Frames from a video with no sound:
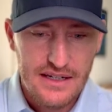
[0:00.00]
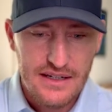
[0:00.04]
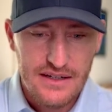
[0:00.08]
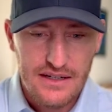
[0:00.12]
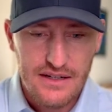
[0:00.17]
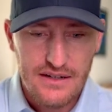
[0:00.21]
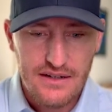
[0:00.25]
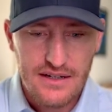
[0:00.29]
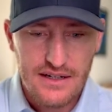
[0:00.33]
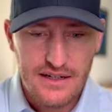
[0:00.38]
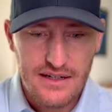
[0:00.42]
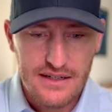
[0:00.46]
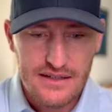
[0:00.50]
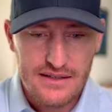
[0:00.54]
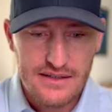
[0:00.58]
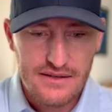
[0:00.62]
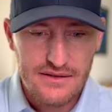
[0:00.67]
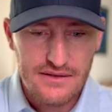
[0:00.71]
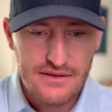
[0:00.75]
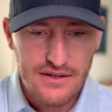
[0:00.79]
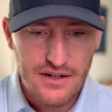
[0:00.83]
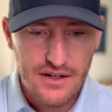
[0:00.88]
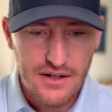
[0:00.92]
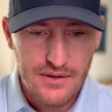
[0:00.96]
You can
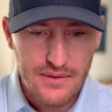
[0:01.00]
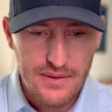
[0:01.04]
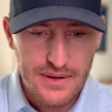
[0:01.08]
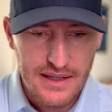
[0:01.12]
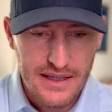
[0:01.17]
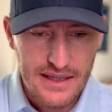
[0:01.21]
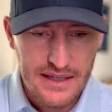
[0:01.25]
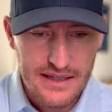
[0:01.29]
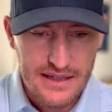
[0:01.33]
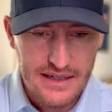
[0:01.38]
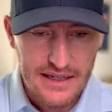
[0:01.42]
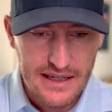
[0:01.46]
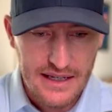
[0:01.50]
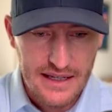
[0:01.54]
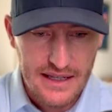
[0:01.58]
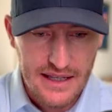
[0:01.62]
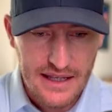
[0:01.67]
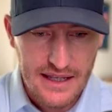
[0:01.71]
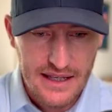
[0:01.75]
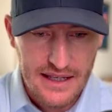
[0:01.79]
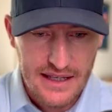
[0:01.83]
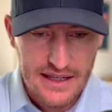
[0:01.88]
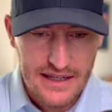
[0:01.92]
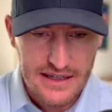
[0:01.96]
also go in
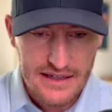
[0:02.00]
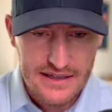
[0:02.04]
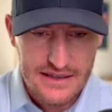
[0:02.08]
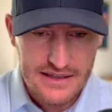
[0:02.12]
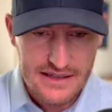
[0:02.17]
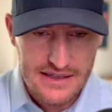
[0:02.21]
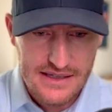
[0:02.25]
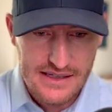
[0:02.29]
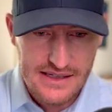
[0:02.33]
and